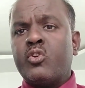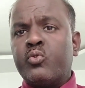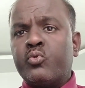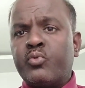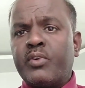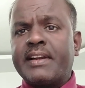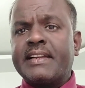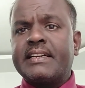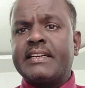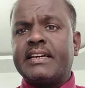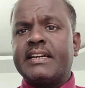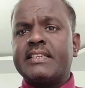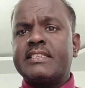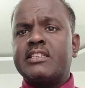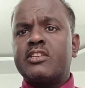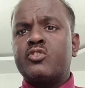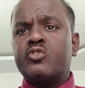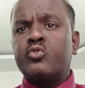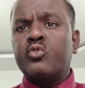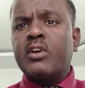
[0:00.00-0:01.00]
workers.
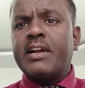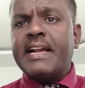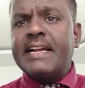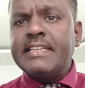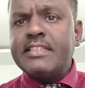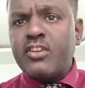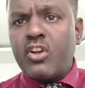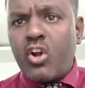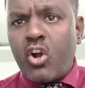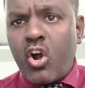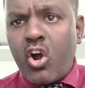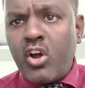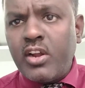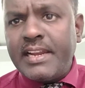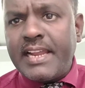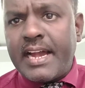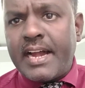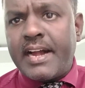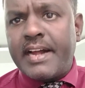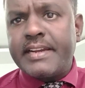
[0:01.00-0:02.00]
So guys, all
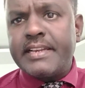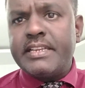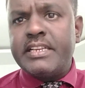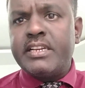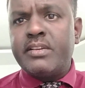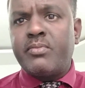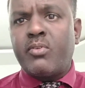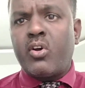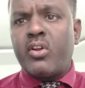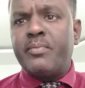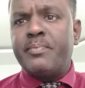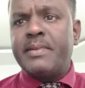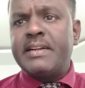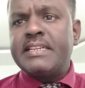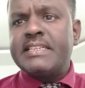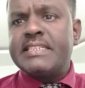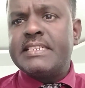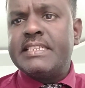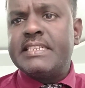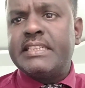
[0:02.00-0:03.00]
are involvement
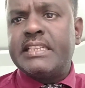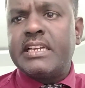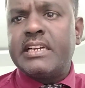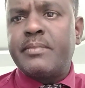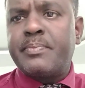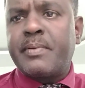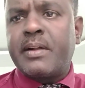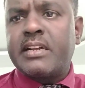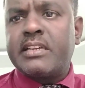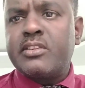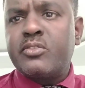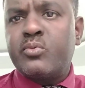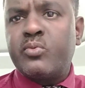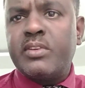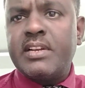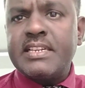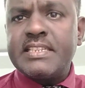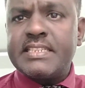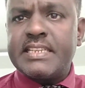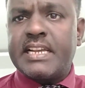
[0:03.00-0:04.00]
in that
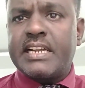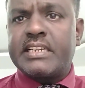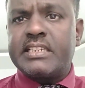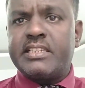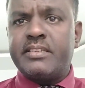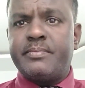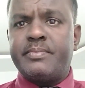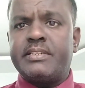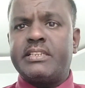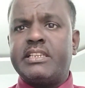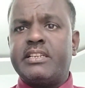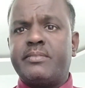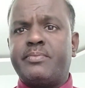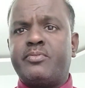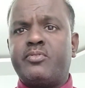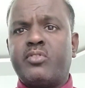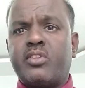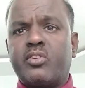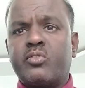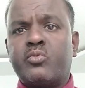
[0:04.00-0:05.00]
particular activity
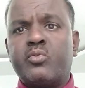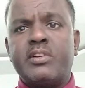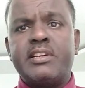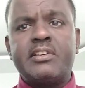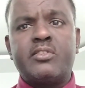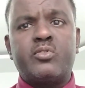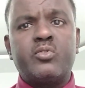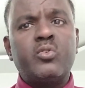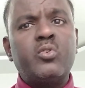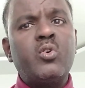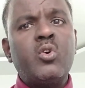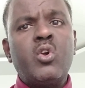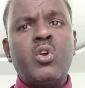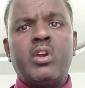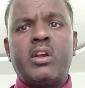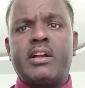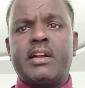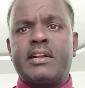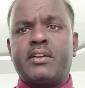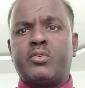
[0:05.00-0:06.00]
if you are going to
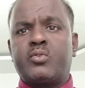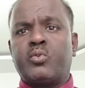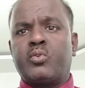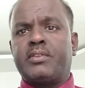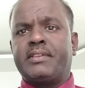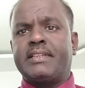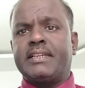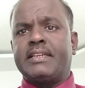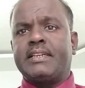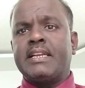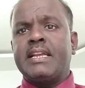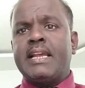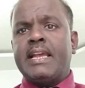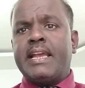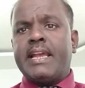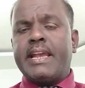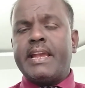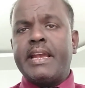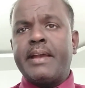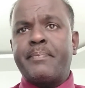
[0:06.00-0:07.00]
control that.
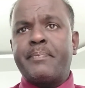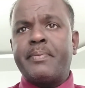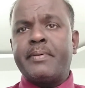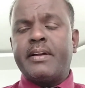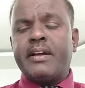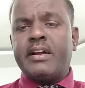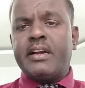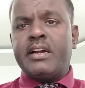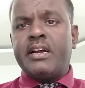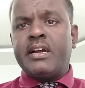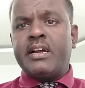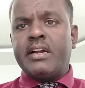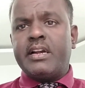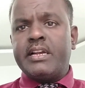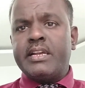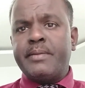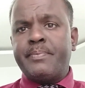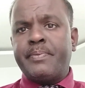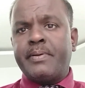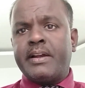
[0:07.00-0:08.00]

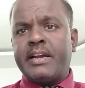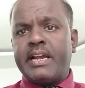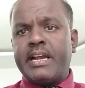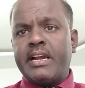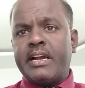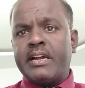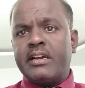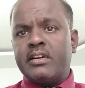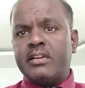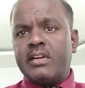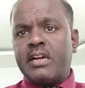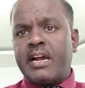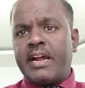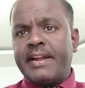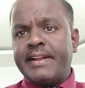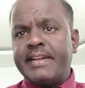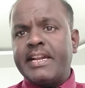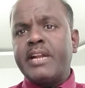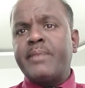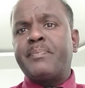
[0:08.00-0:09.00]
If
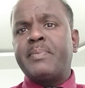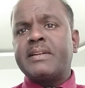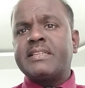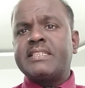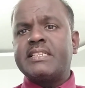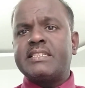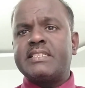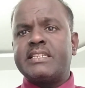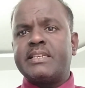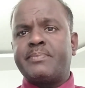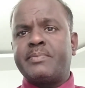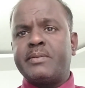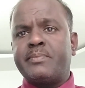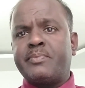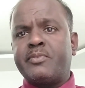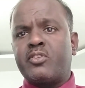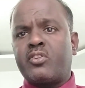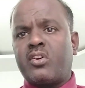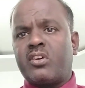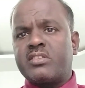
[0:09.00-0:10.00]
100% safety
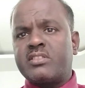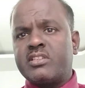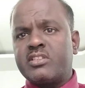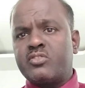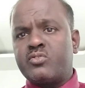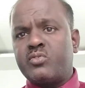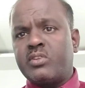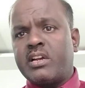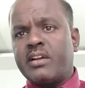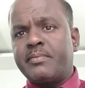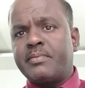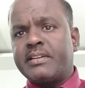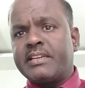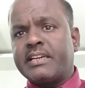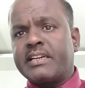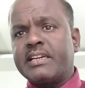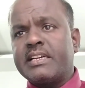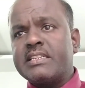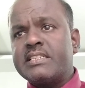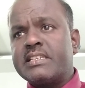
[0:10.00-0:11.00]
precautions you have
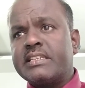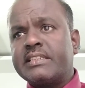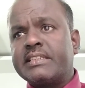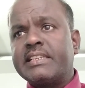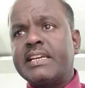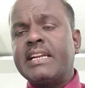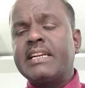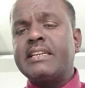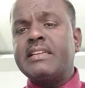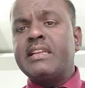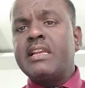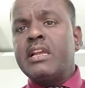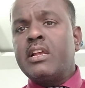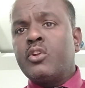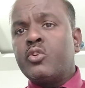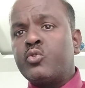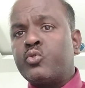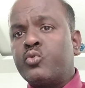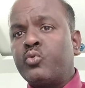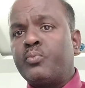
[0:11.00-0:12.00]
taken, so then
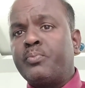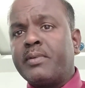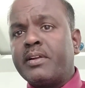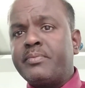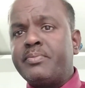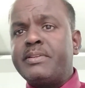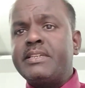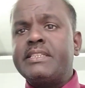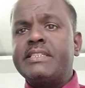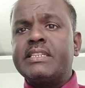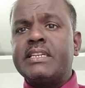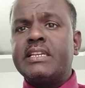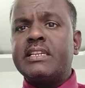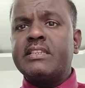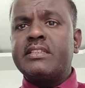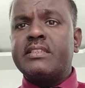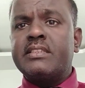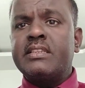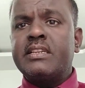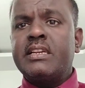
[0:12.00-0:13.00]

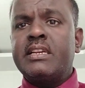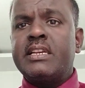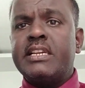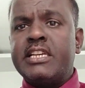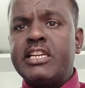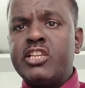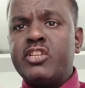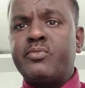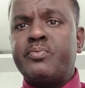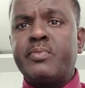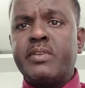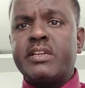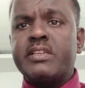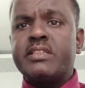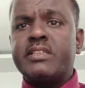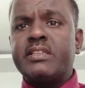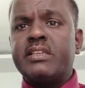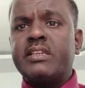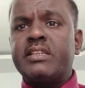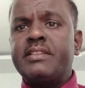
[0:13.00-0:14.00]
supervisions,
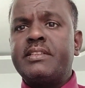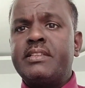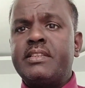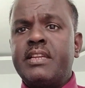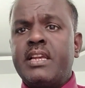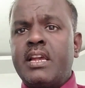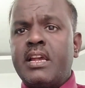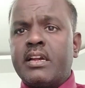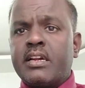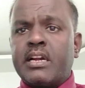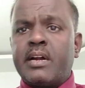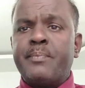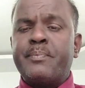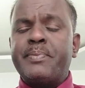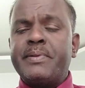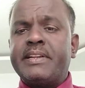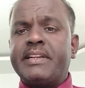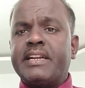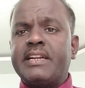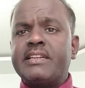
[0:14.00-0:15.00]
inspection,
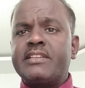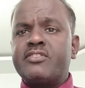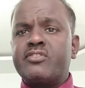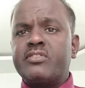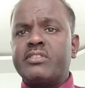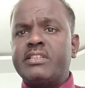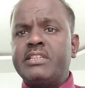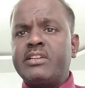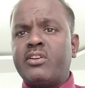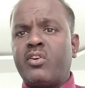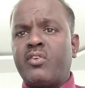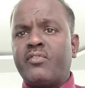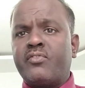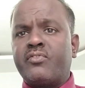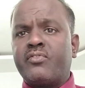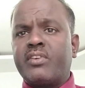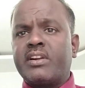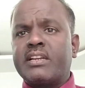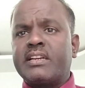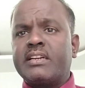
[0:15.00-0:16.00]
competency of
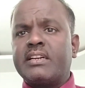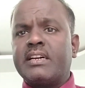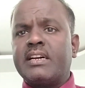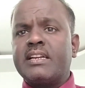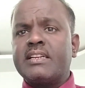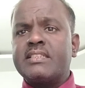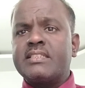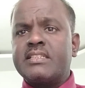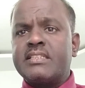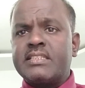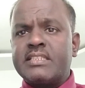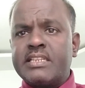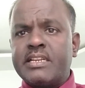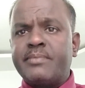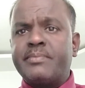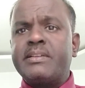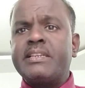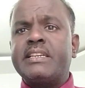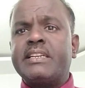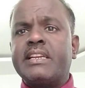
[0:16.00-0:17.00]
workers,
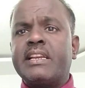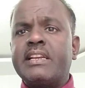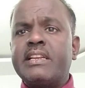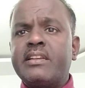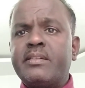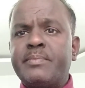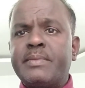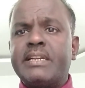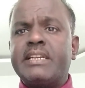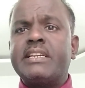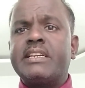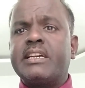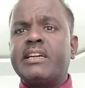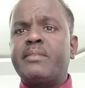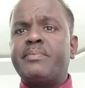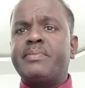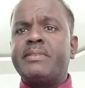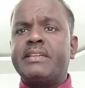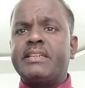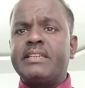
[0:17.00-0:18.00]
safety training, medical
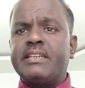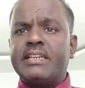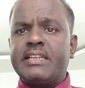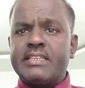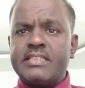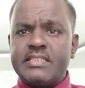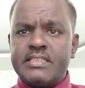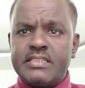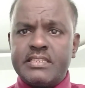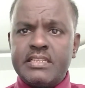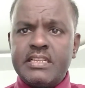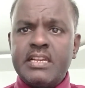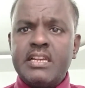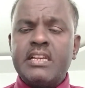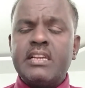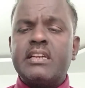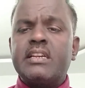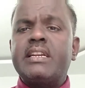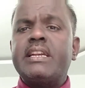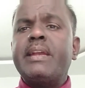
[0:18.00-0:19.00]
fitness,
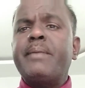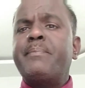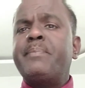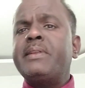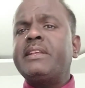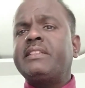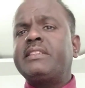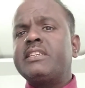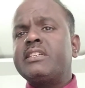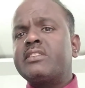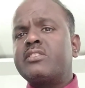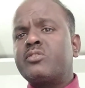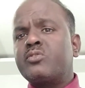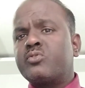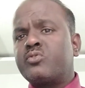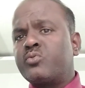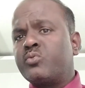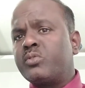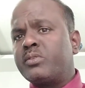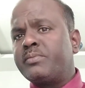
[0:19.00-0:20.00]
everything
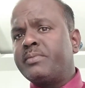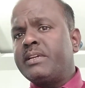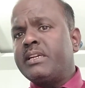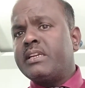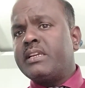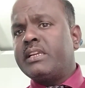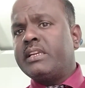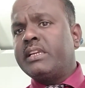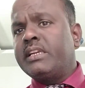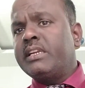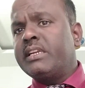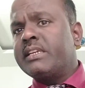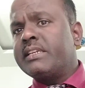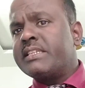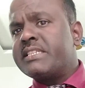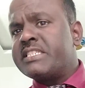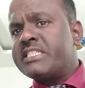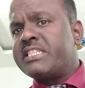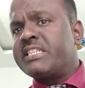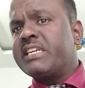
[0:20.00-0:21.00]
should be
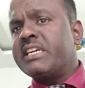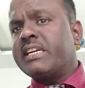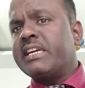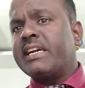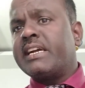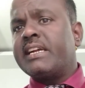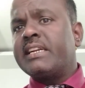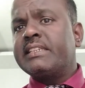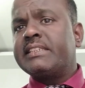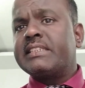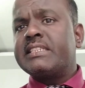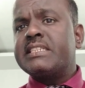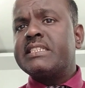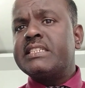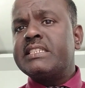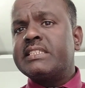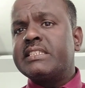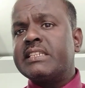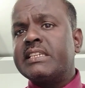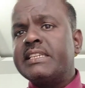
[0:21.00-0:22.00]
checked, and
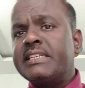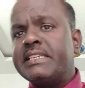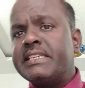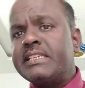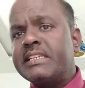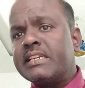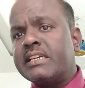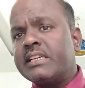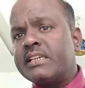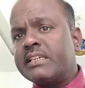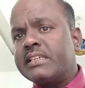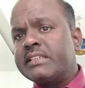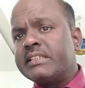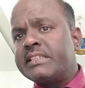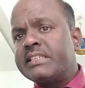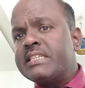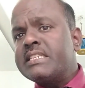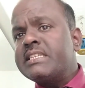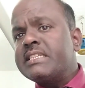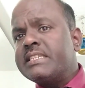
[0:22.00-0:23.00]

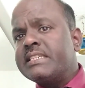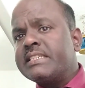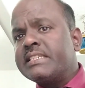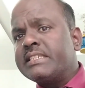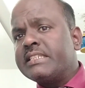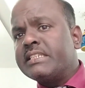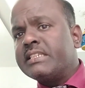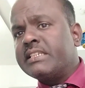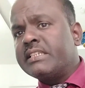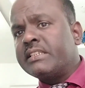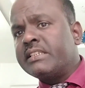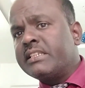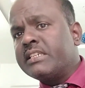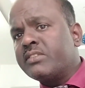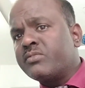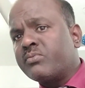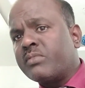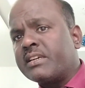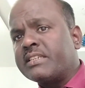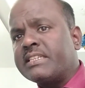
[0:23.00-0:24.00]

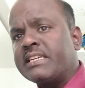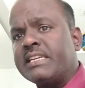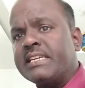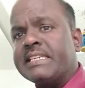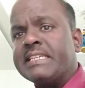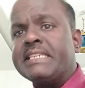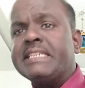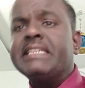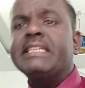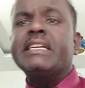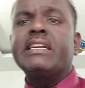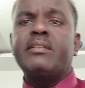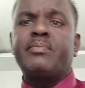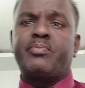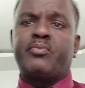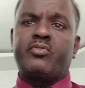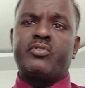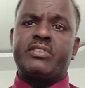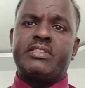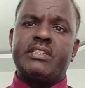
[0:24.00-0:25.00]
this was a legal
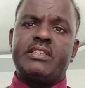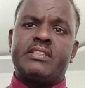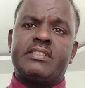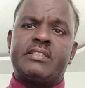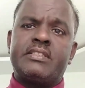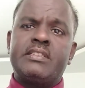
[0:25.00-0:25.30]
process.